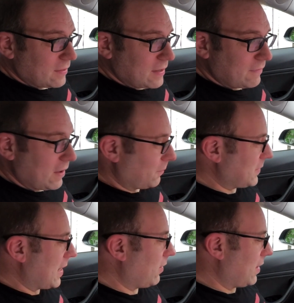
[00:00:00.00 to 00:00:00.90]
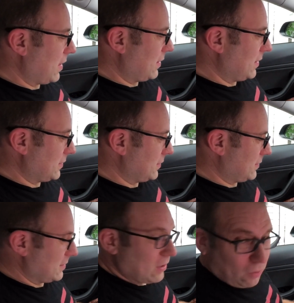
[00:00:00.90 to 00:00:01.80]
They've helped out. This
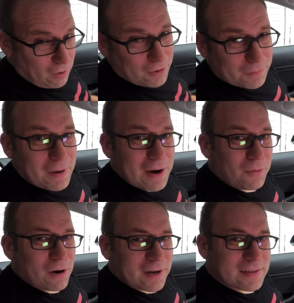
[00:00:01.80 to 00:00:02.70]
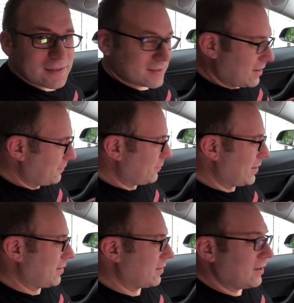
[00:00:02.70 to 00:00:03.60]
is no longer my work in the
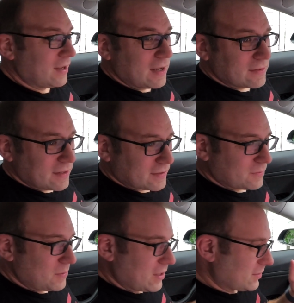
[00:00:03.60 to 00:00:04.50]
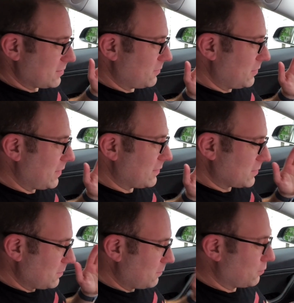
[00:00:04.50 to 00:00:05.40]
software. This is because we've had
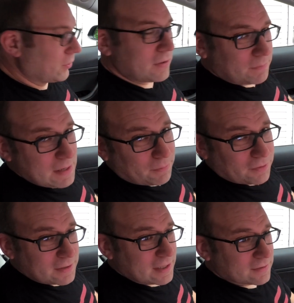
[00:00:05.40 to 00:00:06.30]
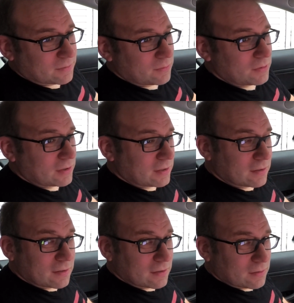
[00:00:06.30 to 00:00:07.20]
some brilliant people in the Tesla community
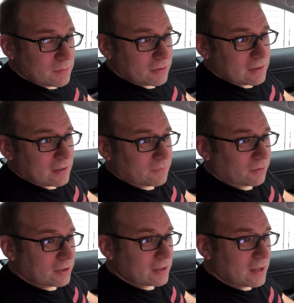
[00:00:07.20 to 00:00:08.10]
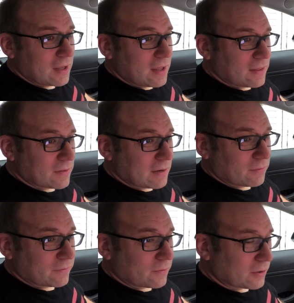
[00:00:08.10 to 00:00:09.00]
that I'm really
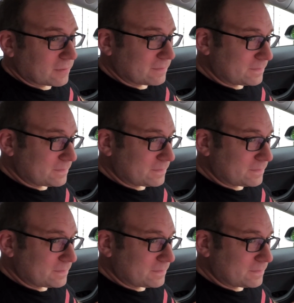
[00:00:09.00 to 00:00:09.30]
thankful for.